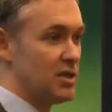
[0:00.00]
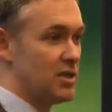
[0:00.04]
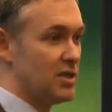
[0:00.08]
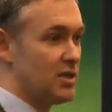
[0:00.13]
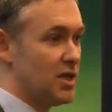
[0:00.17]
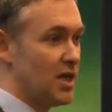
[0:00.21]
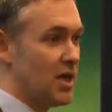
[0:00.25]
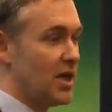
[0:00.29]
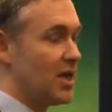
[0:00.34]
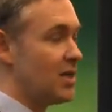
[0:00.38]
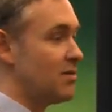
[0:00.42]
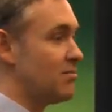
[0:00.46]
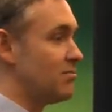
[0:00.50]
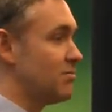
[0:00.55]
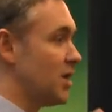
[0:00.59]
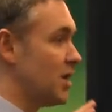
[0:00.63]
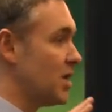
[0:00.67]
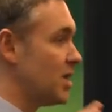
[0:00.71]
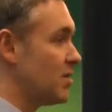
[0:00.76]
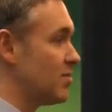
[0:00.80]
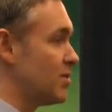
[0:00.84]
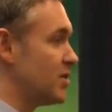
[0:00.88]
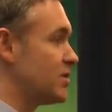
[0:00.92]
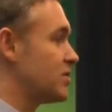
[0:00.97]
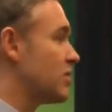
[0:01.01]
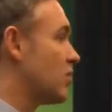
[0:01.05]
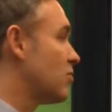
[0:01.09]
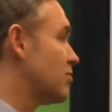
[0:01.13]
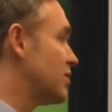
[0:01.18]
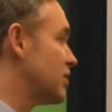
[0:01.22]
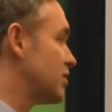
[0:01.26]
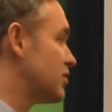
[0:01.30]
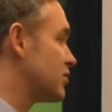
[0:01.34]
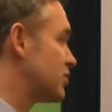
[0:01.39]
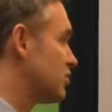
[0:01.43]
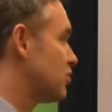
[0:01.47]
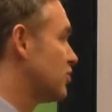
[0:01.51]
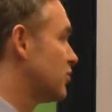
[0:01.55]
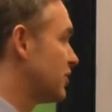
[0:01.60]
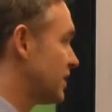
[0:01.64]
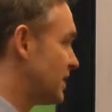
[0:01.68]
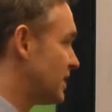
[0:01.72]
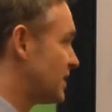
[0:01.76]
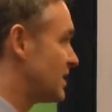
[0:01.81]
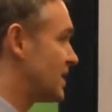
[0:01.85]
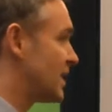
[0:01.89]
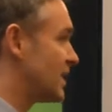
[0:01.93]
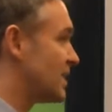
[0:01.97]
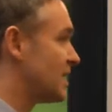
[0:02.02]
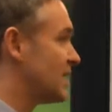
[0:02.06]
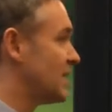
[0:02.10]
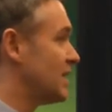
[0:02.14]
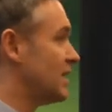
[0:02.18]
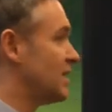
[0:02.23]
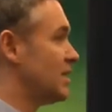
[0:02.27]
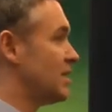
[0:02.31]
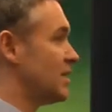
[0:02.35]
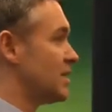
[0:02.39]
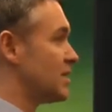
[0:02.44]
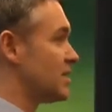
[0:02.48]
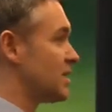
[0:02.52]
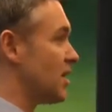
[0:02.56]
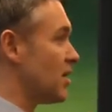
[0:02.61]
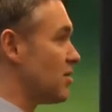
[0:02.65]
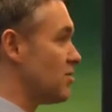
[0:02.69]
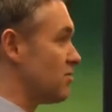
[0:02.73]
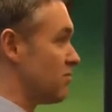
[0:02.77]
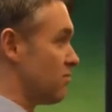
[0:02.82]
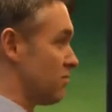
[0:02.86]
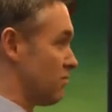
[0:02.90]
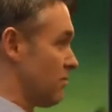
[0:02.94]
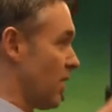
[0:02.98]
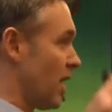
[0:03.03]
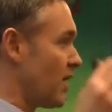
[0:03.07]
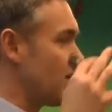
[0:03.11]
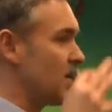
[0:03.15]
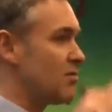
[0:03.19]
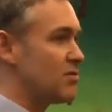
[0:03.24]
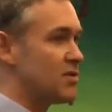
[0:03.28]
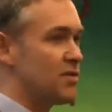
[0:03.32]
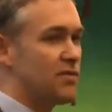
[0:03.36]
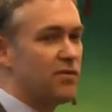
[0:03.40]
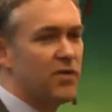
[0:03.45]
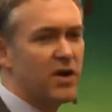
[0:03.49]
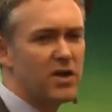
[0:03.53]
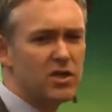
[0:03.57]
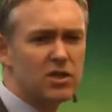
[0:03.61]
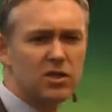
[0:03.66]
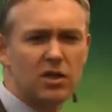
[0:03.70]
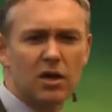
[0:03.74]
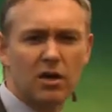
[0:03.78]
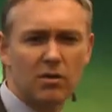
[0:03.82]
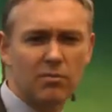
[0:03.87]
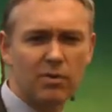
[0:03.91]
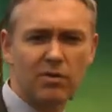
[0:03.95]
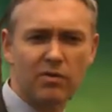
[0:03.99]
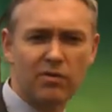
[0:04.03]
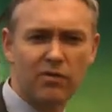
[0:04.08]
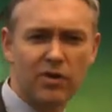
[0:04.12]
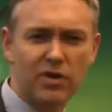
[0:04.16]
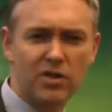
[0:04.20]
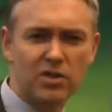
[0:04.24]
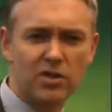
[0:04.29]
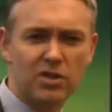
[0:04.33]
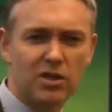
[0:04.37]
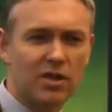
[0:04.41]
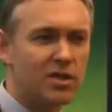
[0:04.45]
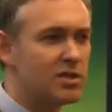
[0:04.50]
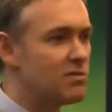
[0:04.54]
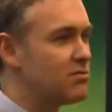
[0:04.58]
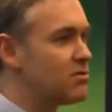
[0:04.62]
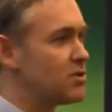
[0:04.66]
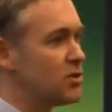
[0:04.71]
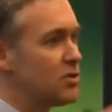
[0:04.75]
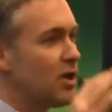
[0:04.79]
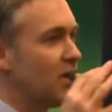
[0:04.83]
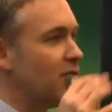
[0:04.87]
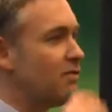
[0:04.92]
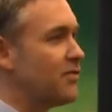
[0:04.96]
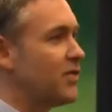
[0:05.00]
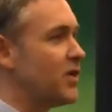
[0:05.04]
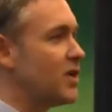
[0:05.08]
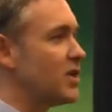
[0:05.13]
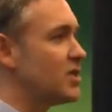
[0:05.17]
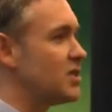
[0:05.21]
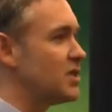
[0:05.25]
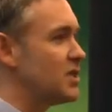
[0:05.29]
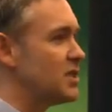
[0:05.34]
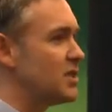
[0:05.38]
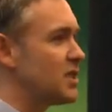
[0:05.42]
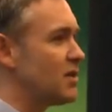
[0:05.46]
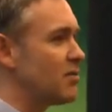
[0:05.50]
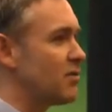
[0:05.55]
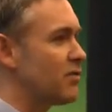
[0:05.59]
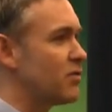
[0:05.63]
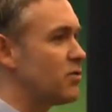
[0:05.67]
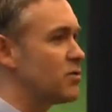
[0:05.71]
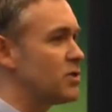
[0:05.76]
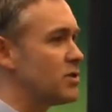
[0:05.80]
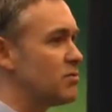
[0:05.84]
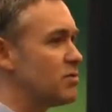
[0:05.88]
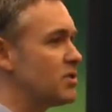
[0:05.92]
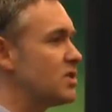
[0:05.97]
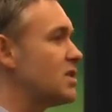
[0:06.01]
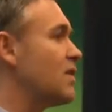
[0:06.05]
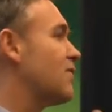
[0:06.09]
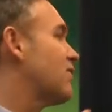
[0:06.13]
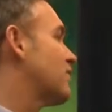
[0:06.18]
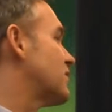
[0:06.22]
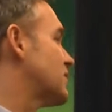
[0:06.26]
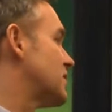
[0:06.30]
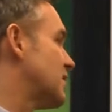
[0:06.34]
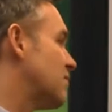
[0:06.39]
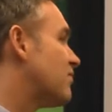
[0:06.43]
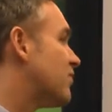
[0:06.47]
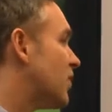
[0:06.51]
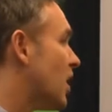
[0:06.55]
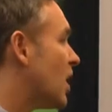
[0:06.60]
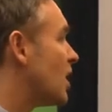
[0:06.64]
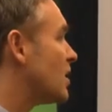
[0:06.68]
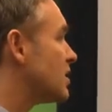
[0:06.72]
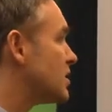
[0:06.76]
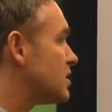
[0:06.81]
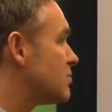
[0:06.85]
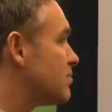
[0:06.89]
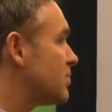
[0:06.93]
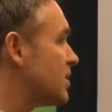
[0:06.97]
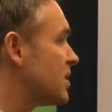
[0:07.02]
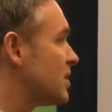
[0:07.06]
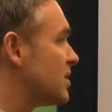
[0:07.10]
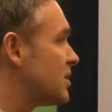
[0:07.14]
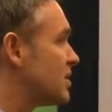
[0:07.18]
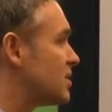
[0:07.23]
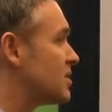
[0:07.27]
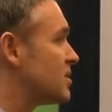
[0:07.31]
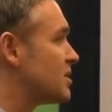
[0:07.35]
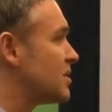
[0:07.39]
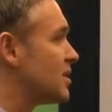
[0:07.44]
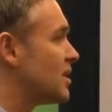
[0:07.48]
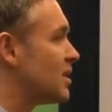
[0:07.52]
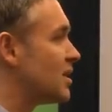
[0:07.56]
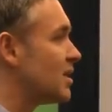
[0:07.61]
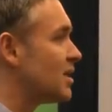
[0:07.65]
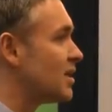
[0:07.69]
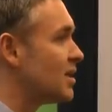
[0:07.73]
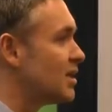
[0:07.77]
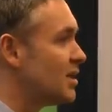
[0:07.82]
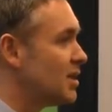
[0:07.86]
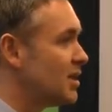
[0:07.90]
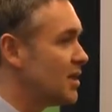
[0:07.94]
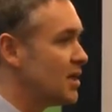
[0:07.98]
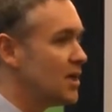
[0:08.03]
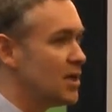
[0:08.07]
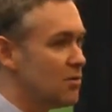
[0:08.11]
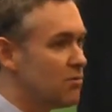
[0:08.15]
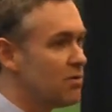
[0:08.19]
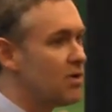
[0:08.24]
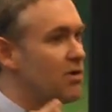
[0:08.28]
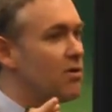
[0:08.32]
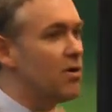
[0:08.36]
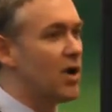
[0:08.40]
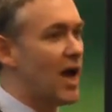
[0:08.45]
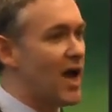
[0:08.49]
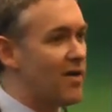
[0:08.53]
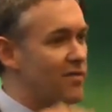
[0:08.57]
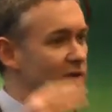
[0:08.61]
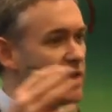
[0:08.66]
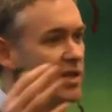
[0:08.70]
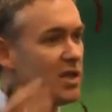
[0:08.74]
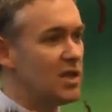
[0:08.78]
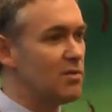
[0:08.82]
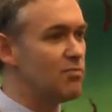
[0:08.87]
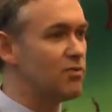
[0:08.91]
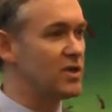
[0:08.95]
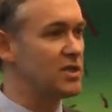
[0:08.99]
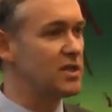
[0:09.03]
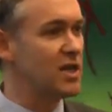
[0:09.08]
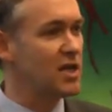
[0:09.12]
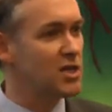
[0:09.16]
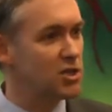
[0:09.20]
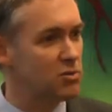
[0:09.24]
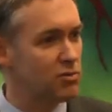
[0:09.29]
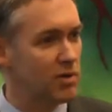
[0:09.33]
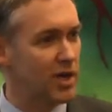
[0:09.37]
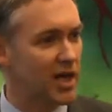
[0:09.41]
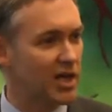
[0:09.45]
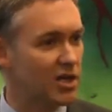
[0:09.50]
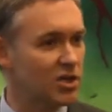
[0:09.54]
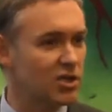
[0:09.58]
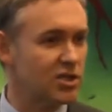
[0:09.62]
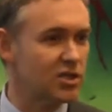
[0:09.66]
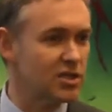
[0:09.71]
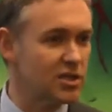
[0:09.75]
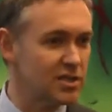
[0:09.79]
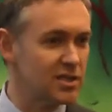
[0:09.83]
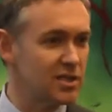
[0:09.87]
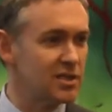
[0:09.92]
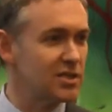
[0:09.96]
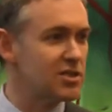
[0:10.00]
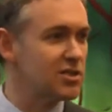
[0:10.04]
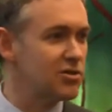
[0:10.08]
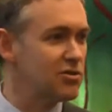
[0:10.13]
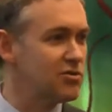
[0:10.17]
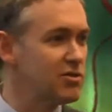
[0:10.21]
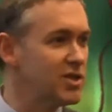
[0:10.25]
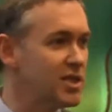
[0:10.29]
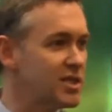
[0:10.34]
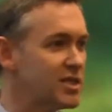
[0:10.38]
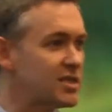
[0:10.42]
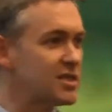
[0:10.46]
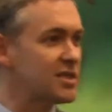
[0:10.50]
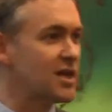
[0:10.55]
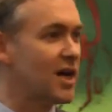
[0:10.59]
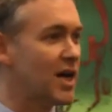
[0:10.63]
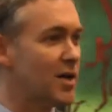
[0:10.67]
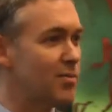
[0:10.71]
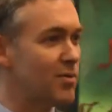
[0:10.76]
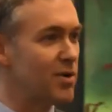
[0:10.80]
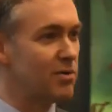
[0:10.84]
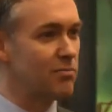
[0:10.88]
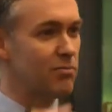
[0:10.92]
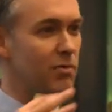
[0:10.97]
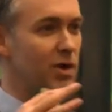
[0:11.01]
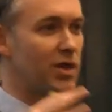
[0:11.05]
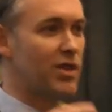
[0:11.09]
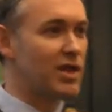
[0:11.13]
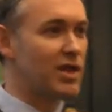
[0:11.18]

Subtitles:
And Herman told me the story. He said, so I think it was a French guy, the French guy stood up first, and he said, of course it was different in France, because we were having the presidential elections in 2 years' time, and we're